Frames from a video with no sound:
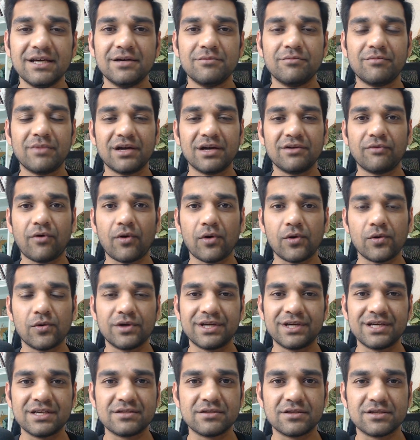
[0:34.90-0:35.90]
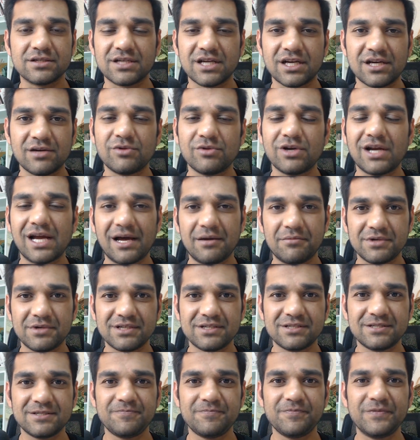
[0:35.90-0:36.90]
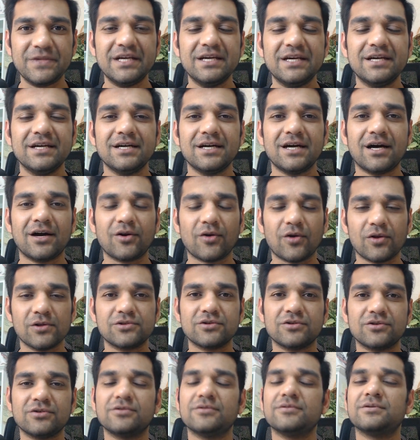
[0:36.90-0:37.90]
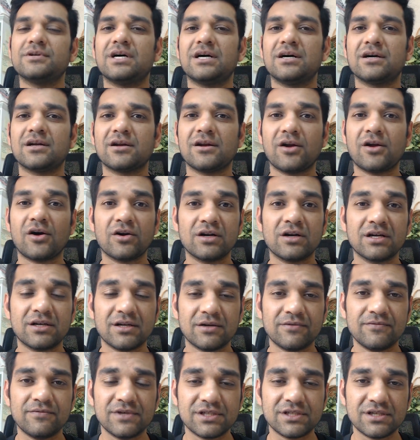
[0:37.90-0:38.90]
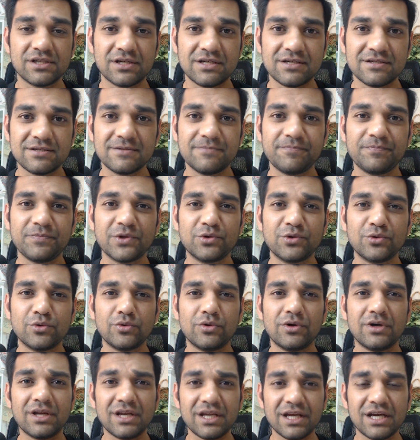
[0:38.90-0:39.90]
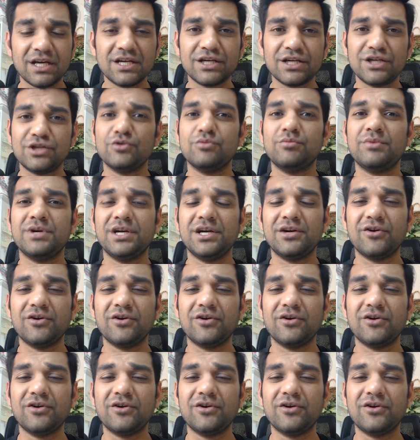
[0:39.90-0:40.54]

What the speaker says: by following a sustainable habits. And also our longer term vision is to create a new breed